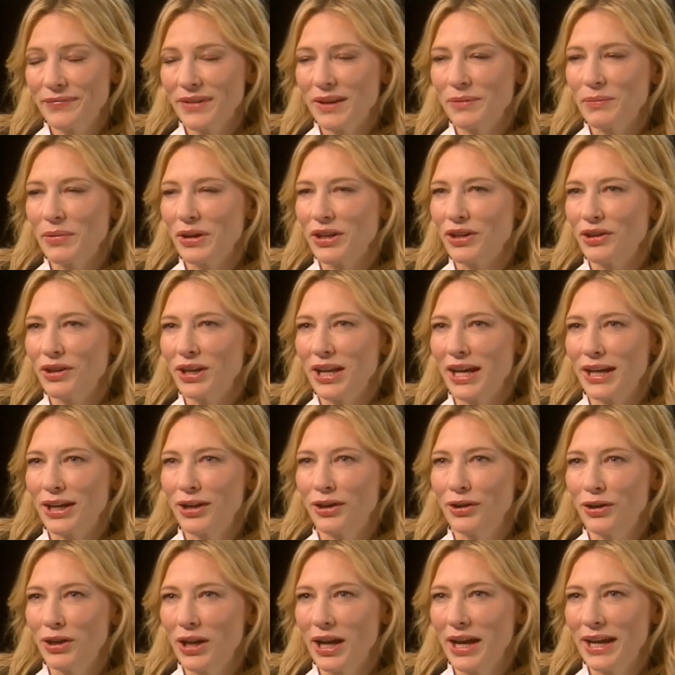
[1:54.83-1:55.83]
but you let
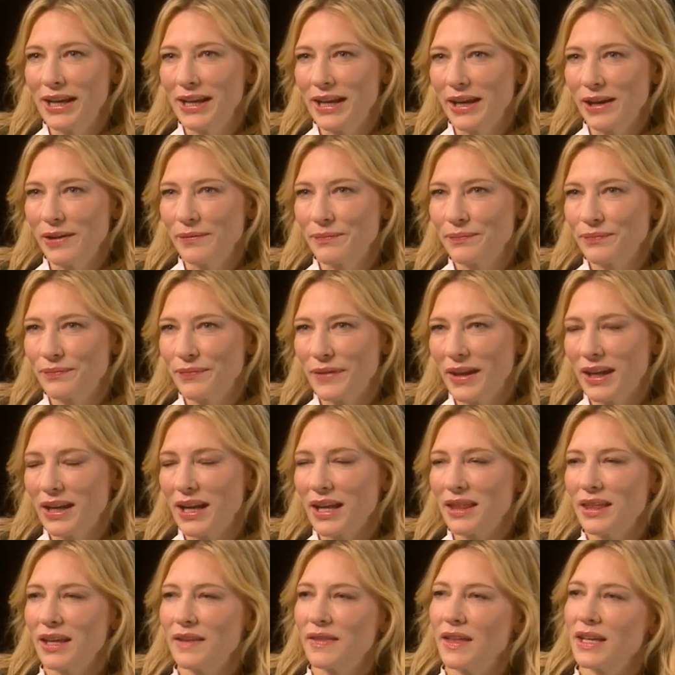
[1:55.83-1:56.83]
go lightly. And
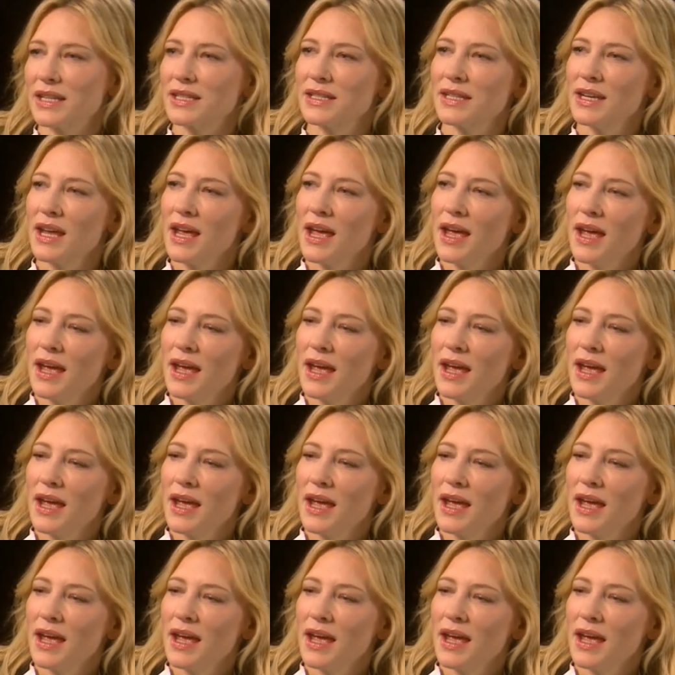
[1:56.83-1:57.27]
I think that's.